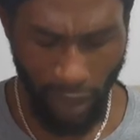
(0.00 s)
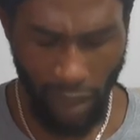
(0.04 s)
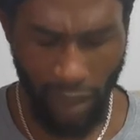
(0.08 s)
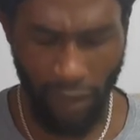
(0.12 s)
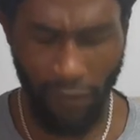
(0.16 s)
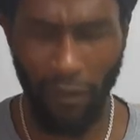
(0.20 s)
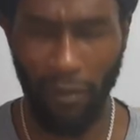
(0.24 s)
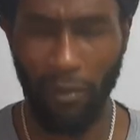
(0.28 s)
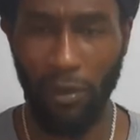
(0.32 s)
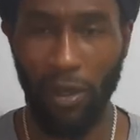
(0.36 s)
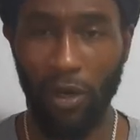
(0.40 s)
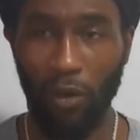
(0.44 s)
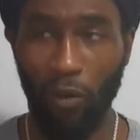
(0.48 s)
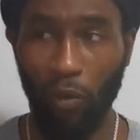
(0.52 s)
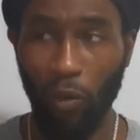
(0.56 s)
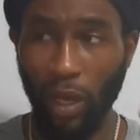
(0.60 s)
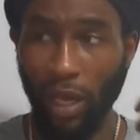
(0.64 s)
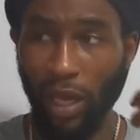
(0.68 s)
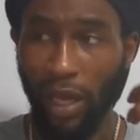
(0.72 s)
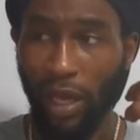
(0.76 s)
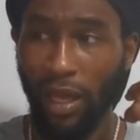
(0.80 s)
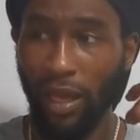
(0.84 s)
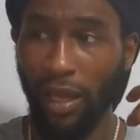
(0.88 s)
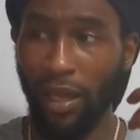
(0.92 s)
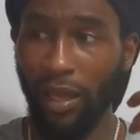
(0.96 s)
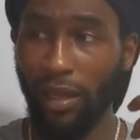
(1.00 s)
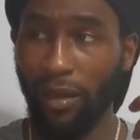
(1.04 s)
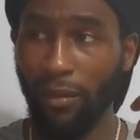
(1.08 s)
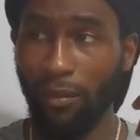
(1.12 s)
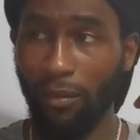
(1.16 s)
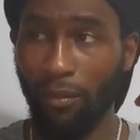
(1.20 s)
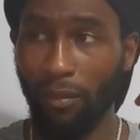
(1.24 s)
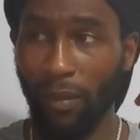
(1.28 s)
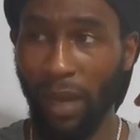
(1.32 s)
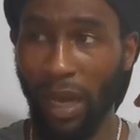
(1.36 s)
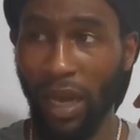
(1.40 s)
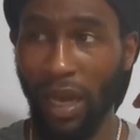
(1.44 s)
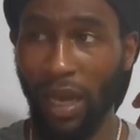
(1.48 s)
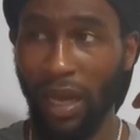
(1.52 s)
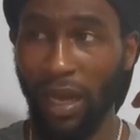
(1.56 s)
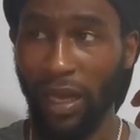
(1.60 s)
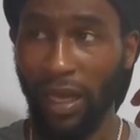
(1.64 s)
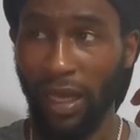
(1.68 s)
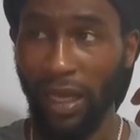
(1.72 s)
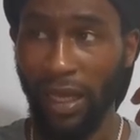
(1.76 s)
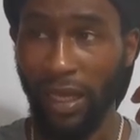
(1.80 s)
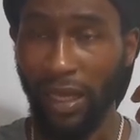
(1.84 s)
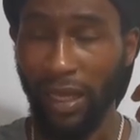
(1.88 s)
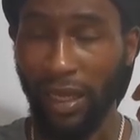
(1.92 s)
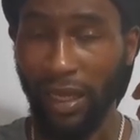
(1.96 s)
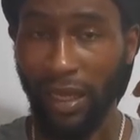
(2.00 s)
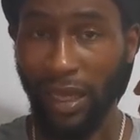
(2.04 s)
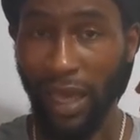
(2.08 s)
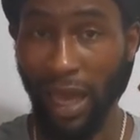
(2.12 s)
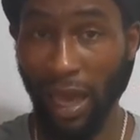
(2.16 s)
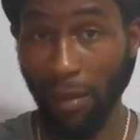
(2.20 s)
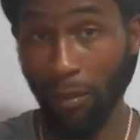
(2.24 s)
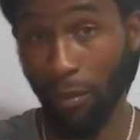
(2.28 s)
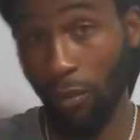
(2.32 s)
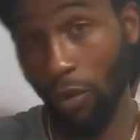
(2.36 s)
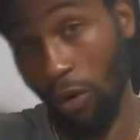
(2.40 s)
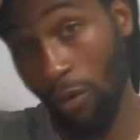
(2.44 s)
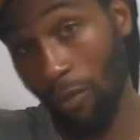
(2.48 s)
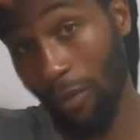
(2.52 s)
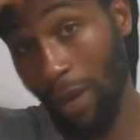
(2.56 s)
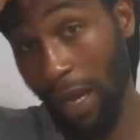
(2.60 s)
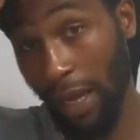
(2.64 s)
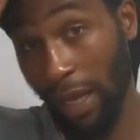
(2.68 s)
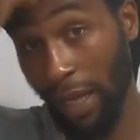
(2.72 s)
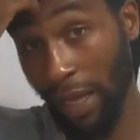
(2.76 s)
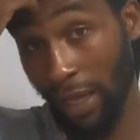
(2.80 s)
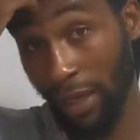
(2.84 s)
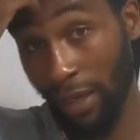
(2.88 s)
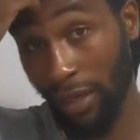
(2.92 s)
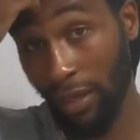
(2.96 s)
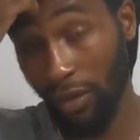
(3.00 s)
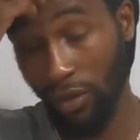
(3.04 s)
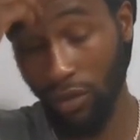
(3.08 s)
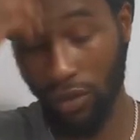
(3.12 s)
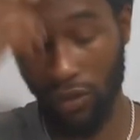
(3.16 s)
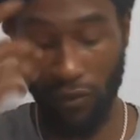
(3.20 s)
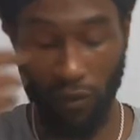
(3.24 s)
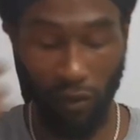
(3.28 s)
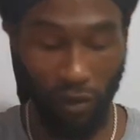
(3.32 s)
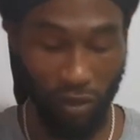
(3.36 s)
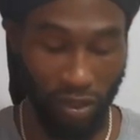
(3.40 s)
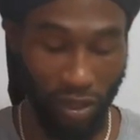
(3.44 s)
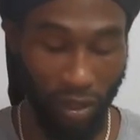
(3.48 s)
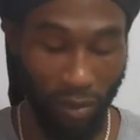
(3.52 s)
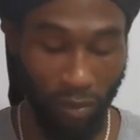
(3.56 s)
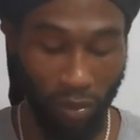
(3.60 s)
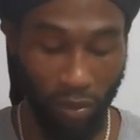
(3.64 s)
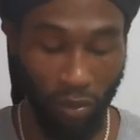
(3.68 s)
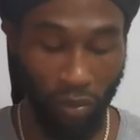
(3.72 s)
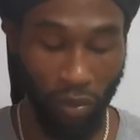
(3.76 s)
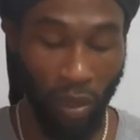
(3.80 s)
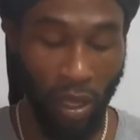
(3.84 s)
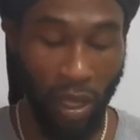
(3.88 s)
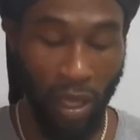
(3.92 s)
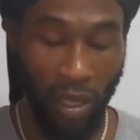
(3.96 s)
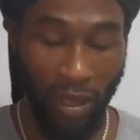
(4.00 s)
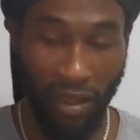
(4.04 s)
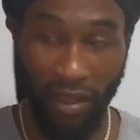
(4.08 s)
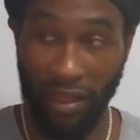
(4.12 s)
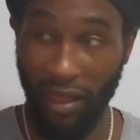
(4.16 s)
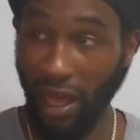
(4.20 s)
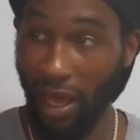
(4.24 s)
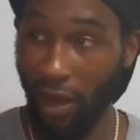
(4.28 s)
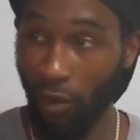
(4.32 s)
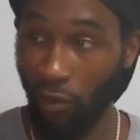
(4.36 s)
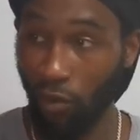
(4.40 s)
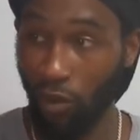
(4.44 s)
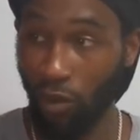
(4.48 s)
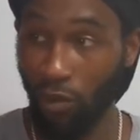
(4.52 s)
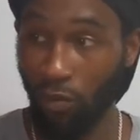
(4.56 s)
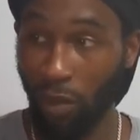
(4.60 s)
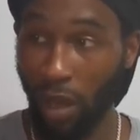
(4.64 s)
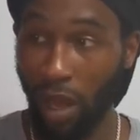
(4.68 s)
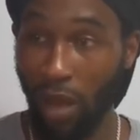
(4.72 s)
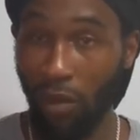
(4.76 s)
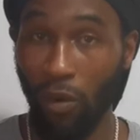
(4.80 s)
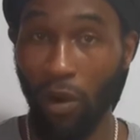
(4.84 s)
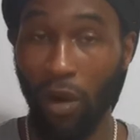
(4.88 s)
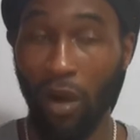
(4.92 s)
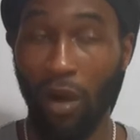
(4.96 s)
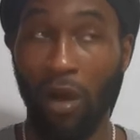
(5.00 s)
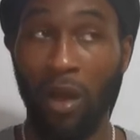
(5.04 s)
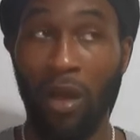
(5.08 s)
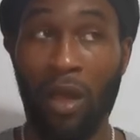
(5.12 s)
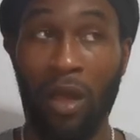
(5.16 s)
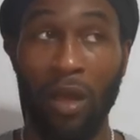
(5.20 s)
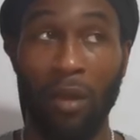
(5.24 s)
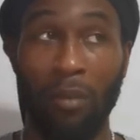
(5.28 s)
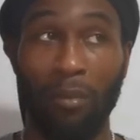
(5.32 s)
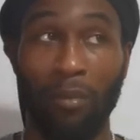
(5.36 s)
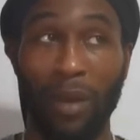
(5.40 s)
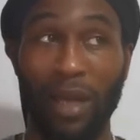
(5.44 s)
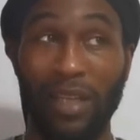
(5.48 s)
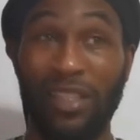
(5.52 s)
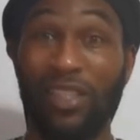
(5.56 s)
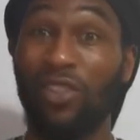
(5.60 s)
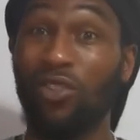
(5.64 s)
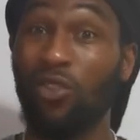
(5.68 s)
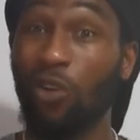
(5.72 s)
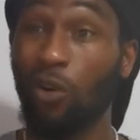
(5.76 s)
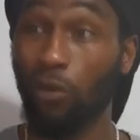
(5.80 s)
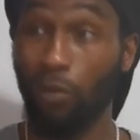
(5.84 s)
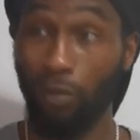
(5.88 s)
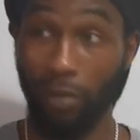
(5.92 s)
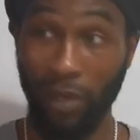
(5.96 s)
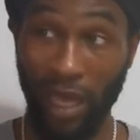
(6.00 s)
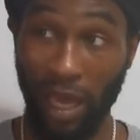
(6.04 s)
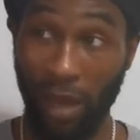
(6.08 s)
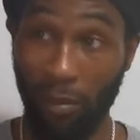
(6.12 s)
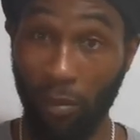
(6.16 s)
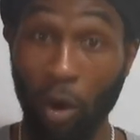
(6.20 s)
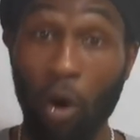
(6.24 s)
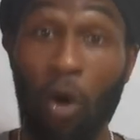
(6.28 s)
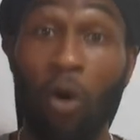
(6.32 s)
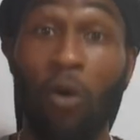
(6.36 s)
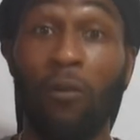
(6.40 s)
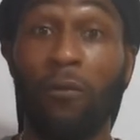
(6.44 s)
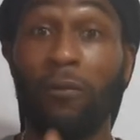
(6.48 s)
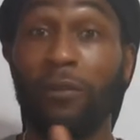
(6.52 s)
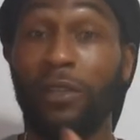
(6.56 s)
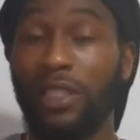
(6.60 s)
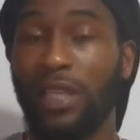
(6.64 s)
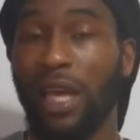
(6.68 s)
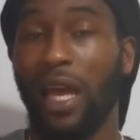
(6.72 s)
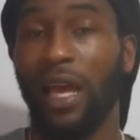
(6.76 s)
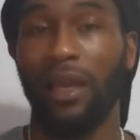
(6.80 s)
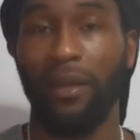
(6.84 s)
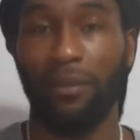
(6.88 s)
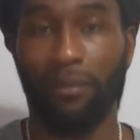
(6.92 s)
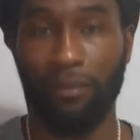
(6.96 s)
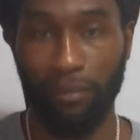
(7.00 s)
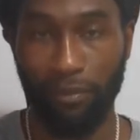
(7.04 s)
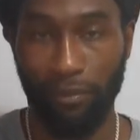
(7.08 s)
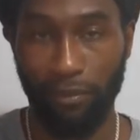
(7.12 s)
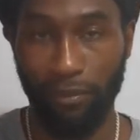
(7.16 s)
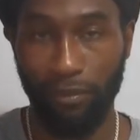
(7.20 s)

if I'm gonna wear my cam on my head, because for example, that would power my scope cam over time.